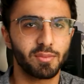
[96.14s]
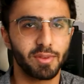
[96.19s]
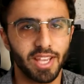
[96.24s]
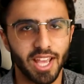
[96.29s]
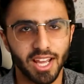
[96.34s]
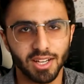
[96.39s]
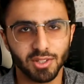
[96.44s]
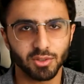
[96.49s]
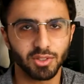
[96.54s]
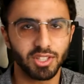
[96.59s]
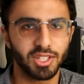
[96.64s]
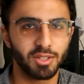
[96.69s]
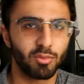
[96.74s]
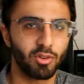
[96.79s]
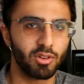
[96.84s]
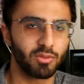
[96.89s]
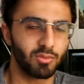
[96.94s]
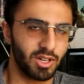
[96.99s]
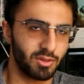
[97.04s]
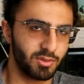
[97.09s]
mechanical
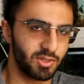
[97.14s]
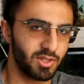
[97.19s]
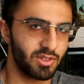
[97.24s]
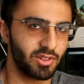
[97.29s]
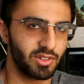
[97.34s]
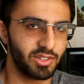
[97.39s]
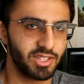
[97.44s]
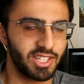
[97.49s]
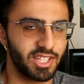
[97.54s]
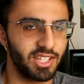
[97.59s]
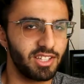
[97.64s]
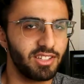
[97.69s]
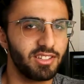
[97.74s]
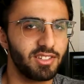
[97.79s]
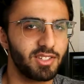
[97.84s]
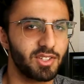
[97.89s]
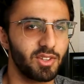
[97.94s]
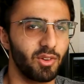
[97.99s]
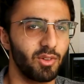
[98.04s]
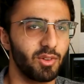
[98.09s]
keyboard when I was 13,
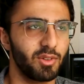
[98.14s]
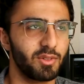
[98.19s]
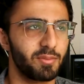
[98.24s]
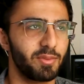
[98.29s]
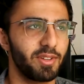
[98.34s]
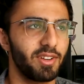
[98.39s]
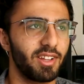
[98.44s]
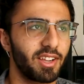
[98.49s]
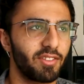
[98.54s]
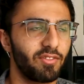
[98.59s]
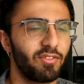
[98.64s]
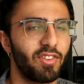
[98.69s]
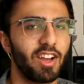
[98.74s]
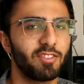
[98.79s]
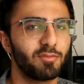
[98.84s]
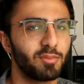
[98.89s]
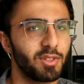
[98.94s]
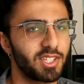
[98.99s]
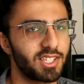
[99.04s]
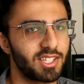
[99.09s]
so it's been like
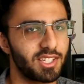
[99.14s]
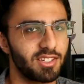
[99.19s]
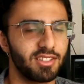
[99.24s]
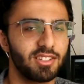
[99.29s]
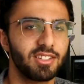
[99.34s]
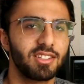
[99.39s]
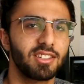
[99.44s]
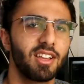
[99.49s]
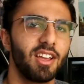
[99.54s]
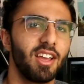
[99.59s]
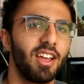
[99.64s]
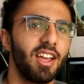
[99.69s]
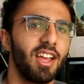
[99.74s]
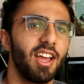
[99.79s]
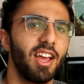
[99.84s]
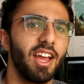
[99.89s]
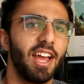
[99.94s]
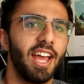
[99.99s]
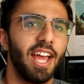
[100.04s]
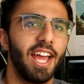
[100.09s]
5+ years.
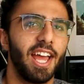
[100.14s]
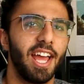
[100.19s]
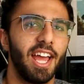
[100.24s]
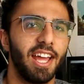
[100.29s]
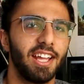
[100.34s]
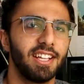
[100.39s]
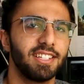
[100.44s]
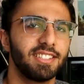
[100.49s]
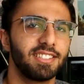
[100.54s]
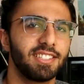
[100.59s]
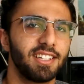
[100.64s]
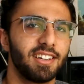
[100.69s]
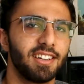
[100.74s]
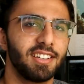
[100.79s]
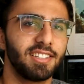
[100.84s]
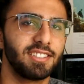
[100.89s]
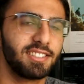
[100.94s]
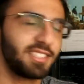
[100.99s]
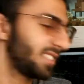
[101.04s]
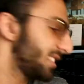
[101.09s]
And
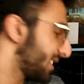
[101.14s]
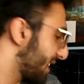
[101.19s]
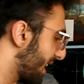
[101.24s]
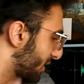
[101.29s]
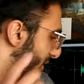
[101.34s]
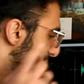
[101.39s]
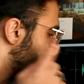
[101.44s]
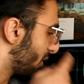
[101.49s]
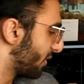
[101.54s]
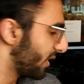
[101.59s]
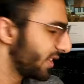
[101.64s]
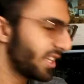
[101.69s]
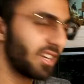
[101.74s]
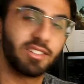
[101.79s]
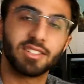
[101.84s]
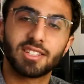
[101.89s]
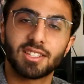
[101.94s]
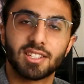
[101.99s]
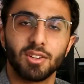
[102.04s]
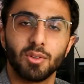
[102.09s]
it's actually over there.
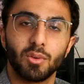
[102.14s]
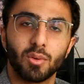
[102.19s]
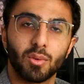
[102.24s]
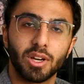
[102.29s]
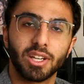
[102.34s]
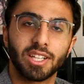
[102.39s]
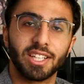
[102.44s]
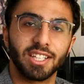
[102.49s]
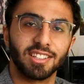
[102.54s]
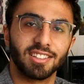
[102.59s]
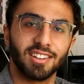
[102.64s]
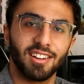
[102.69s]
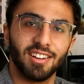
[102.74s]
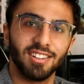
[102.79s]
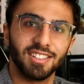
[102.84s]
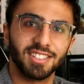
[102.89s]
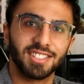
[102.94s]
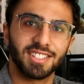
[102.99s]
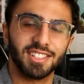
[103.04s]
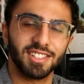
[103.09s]
It's still working.
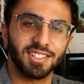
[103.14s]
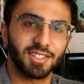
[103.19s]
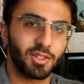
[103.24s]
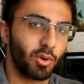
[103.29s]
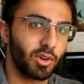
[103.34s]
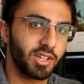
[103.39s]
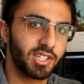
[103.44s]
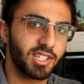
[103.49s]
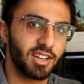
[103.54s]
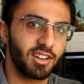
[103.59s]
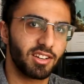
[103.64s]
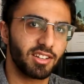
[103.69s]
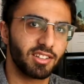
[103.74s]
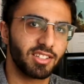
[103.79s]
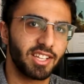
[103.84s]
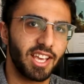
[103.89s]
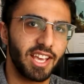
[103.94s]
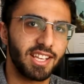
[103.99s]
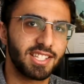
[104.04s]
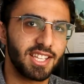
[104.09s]
It's the Corsair
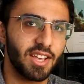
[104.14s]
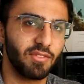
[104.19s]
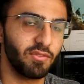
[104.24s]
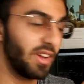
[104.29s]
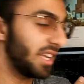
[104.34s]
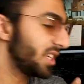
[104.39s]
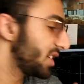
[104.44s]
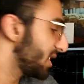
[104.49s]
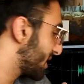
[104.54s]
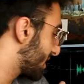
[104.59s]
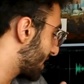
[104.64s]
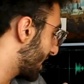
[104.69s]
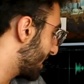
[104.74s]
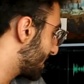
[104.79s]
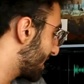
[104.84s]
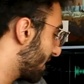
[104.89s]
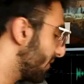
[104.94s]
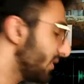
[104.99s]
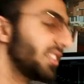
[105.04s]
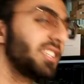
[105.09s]
Vengeance
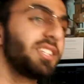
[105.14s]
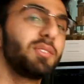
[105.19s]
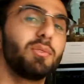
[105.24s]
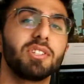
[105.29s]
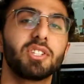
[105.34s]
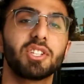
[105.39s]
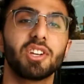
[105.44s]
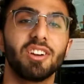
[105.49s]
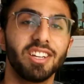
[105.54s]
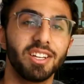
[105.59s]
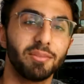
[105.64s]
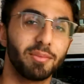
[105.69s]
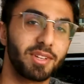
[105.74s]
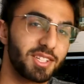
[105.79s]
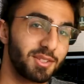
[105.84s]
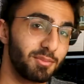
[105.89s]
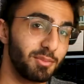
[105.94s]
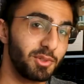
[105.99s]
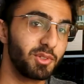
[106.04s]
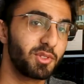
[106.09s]
K70 with Cherry
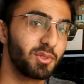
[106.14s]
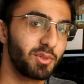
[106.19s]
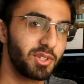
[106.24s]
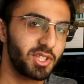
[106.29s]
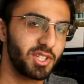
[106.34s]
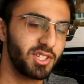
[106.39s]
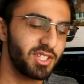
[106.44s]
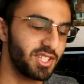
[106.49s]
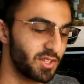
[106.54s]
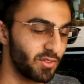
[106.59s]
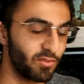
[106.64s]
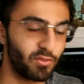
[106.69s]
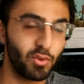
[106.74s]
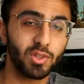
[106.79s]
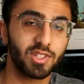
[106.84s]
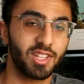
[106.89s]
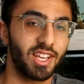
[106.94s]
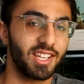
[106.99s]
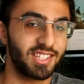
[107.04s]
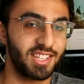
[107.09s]
MX blue switches. It's a
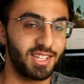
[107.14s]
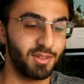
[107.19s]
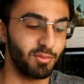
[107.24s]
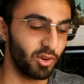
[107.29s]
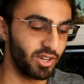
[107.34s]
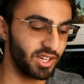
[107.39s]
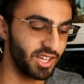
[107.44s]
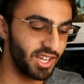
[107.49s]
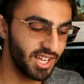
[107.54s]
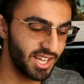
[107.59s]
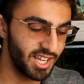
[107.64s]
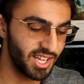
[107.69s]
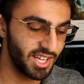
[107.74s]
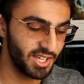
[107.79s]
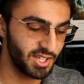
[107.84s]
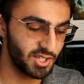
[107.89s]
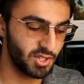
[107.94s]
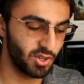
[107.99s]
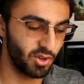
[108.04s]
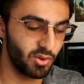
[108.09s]
full-size keyboard.
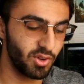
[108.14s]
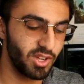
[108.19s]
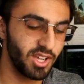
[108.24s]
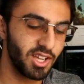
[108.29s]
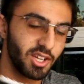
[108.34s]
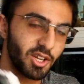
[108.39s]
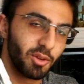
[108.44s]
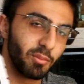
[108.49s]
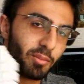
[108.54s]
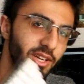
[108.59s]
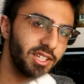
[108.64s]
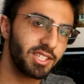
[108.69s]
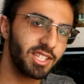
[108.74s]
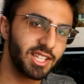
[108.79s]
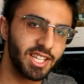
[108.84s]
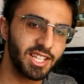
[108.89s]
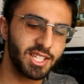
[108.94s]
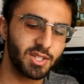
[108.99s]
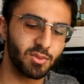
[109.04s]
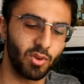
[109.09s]
So compared to
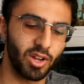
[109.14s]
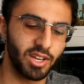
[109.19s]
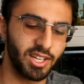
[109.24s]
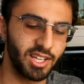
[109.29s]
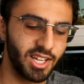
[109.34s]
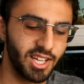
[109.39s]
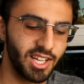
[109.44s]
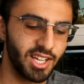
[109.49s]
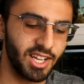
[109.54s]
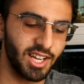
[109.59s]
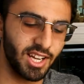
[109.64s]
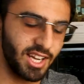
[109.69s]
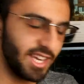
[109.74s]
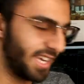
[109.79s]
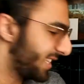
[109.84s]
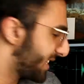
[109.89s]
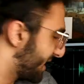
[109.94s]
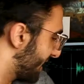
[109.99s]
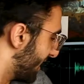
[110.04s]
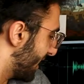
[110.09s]
this one,
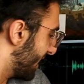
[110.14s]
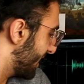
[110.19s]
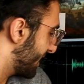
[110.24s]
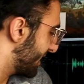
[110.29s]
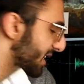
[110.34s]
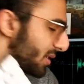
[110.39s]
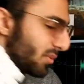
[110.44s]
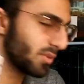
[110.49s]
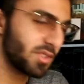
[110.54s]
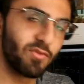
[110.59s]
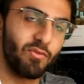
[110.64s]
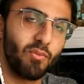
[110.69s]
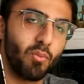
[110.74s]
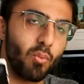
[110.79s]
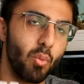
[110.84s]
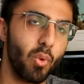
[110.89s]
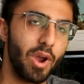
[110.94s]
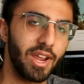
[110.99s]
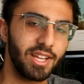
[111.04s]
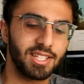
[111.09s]
it's this one's
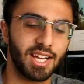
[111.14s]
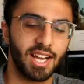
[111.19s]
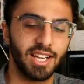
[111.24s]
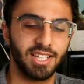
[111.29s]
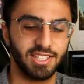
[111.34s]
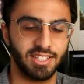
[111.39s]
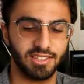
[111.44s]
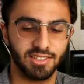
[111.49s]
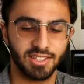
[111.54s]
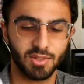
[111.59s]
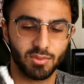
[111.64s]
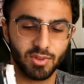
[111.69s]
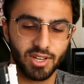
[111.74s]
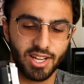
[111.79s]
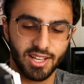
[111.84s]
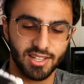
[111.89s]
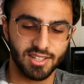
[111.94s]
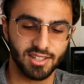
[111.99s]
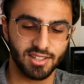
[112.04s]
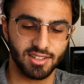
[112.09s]
way tinier. This one
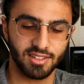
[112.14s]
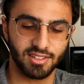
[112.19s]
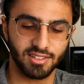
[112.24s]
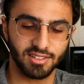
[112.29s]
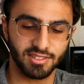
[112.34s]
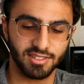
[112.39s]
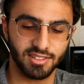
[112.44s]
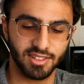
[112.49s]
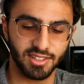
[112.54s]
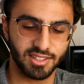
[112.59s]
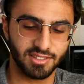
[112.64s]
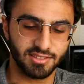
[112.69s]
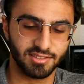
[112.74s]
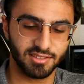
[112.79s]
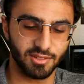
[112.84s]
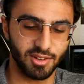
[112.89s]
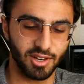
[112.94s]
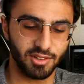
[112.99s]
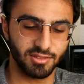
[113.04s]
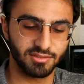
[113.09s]
has like
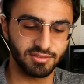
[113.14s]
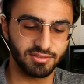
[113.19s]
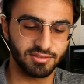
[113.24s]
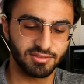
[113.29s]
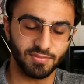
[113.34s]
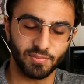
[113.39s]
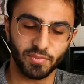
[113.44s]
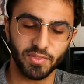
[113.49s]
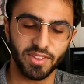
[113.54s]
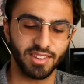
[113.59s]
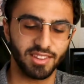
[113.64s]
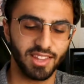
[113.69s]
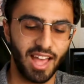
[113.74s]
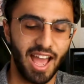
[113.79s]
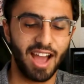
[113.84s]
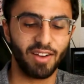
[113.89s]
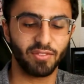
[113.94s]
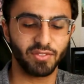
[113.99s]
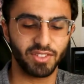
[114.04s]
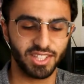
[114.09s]
around
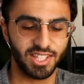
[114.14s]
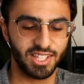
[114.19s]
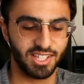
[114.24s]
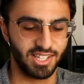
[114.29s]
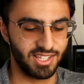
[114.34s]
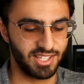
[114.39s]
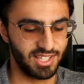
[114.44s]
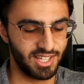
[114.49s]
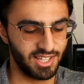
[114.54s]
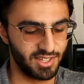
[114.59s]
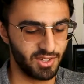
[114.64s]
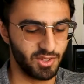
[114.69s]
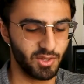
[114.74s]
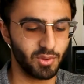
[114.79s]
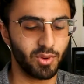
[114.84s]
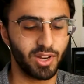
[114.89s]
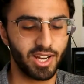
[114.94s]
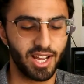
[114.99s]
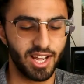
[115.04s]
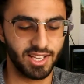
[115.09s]
half the keys that the other
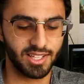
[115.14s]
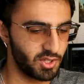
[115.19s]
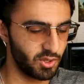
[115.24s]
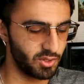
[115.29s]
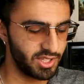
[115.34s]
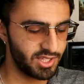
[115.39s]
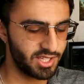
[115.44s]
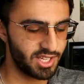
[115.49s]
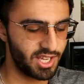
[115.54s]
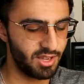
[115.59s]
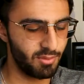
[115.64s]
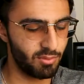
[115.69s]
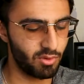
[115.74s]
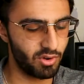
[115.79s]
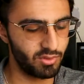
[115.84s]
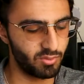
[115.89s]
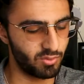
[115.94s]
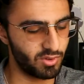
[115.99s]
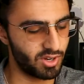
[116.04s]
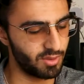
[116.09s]
one has. So this
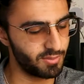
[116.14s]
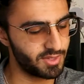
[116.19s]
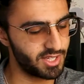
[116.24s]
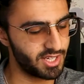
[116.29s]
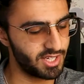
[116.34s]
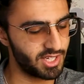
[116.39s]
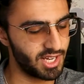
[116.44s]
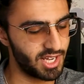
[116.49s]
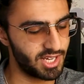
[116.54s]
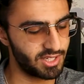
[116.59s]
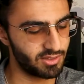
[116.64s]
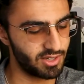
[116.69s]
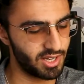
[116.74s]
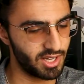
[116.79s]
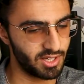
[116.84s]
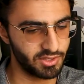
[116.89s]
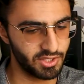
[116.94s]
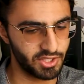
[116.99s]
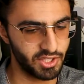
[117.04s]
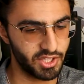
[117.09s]
keyboard comes in at
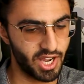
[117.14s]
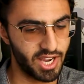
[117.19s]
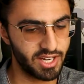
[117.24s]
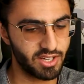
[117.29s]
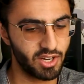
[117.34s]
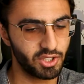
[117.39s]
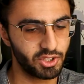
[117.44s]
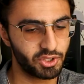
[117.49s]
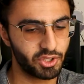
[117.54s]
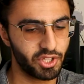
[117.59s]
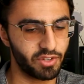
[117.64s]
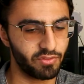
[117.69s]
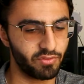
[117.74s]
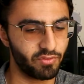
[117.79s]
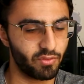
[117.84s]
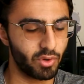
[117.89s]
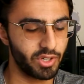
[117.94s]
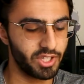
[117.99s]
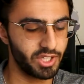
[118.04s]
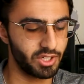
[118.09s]
around
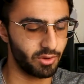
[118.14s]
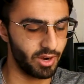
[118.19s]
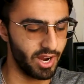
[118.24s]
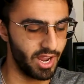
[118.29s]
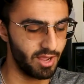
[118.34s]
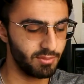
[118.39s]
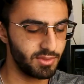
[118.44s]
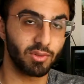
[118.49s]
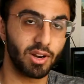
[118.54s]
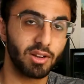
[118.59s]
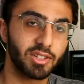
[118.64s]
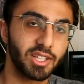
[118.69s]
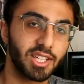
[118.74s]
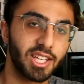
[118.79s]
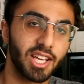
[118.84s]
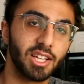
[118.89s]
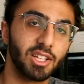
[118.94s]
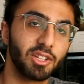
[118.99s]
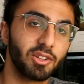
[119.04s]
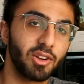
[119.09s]
940 grams, around a
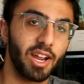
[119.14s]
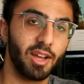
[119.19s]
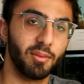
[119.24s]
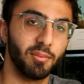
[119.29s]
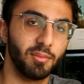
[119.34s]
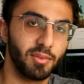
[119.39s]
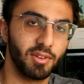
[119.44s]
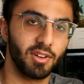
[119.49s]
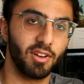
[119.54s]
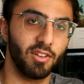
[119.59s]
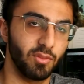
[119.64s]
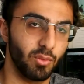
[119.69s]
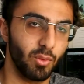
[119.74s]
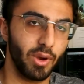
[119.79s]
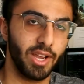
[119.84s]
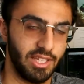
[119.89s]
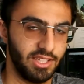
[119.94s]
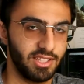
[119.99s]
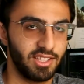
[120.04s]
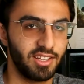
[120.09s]
kilogram of
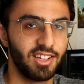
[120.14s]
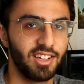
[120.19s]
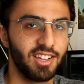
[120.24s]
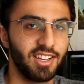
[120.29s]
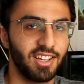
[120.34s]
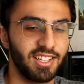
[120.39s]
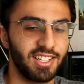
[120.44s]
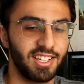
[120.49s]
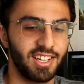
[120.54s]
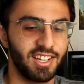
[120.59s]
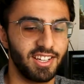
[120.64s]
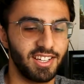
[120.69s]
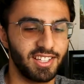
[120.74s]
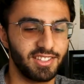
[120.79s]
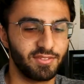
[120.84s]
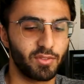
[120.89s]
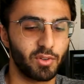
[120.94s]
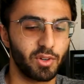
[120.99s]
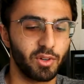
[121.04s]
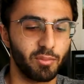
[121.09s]
weight, and for